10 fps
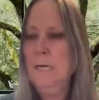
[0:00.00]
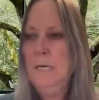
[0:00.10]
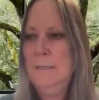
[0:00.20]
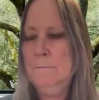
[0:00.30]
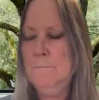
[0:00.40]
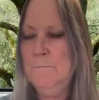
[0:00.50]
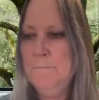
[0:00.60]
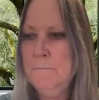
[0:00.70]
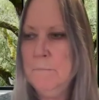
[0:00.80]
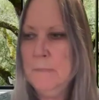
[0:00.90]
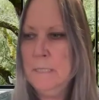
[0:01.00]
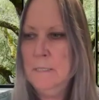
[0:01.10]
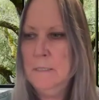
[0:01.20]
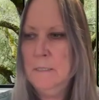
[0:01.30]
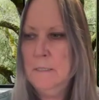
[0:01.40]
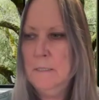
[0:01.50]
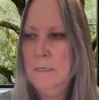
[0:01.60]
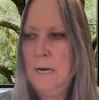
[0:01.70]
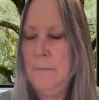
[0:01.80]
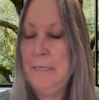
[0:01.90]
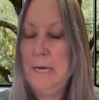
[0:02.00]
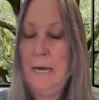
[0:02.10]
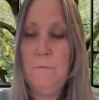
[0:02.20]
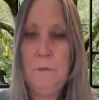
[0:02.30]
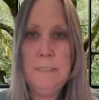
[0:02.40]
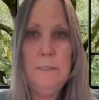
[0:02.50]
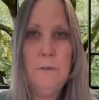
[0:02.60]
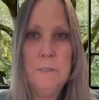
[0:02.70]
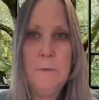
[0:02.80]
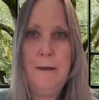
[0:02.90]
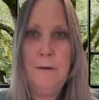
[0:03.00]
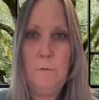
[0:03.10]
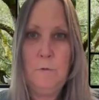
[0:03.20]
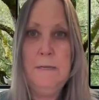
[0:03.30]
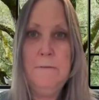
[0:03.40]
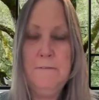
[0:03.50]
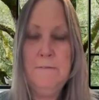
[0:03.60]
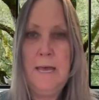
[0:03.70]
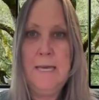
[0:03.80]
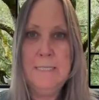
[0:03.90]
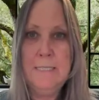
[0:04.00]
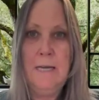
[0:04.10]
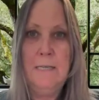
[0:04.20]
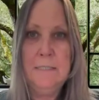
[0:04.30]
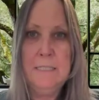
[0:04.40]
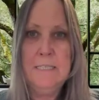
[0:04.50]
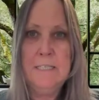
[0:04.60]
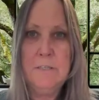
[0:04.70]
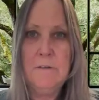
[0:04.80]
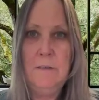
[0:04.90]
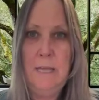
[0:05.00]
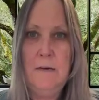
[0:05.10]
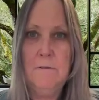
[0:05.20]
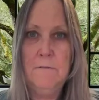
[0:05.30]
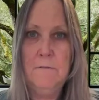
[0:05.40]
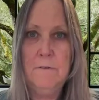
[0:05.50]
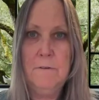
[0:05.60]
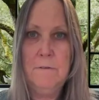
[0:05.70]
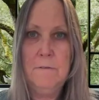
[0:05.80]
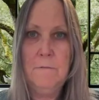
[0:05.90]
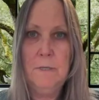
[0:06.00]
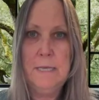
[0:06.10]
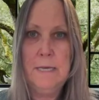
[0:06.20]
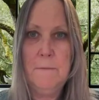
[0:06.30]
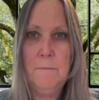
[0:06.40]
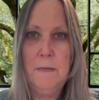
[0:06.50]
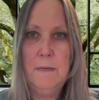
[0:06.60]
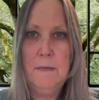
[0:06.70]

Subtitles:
I really learned about grief and unconditional love with him,